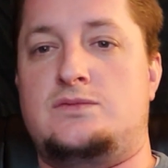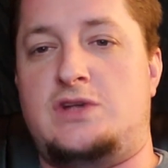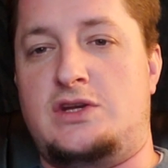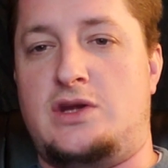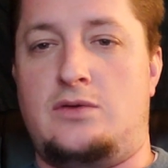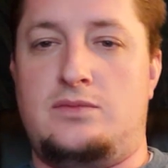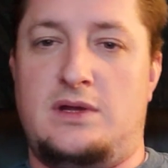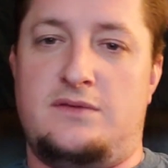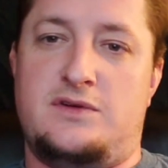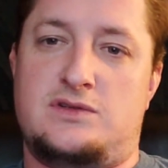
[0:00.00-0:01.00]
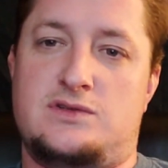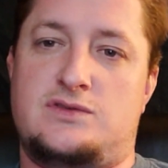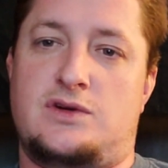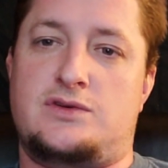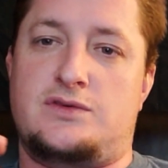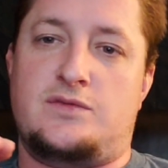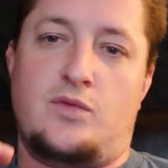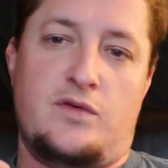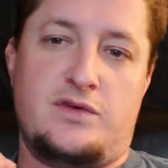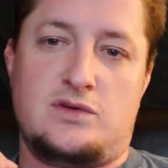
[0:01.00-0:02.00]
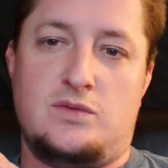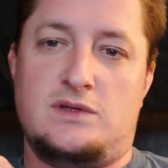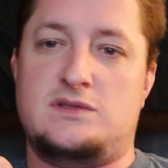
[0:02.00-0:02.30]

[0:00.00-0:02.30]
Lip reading: change out inefficient structures for more efficient ones.